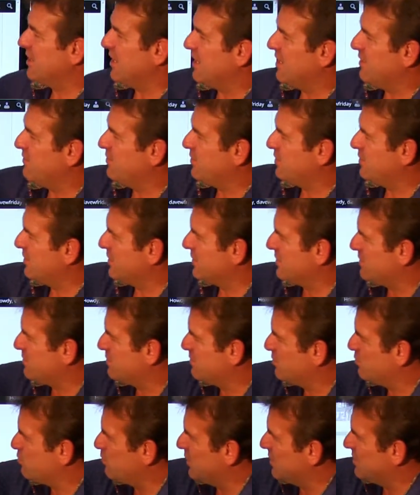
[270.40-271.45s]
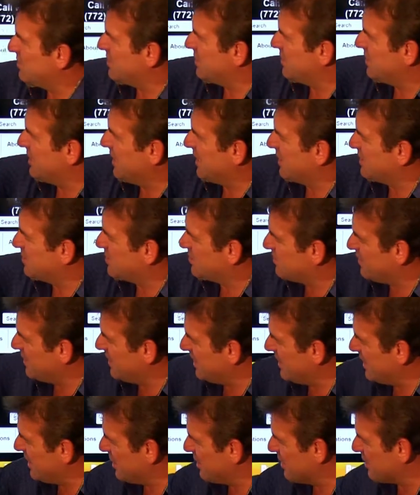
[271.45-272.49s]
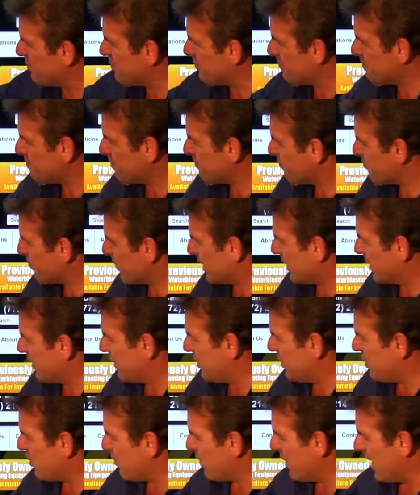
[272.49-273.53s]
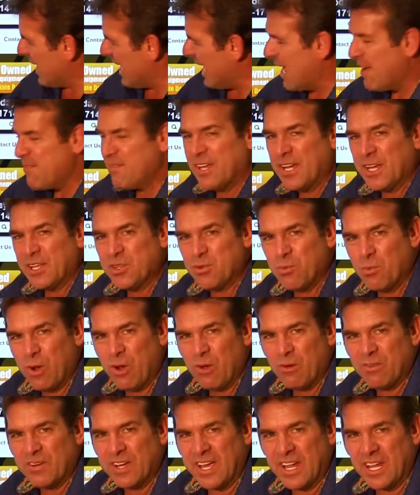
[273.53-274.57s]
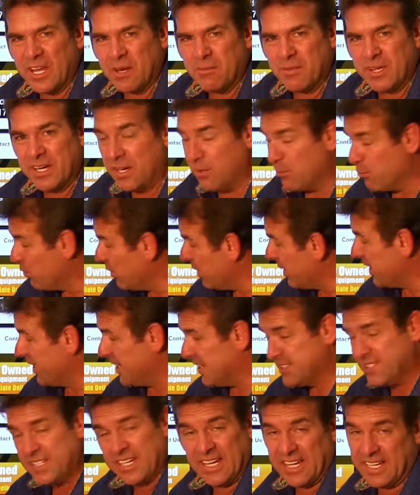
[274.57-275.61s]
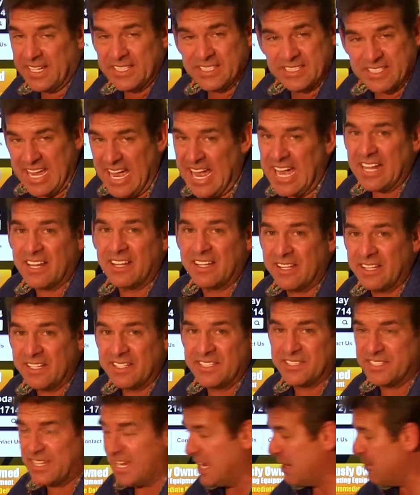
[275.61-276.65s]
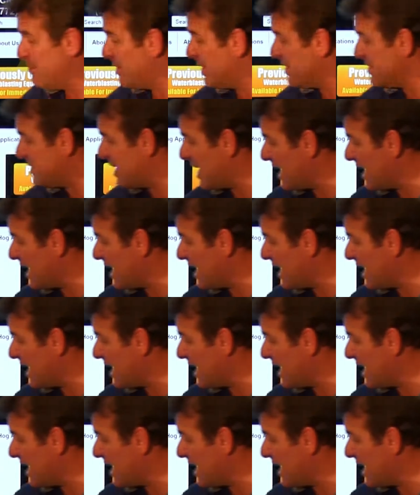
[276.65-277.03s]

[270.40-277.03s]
uh, if you just switch to the next screen here, you know, having a 12 gallon minute really is exactly the same as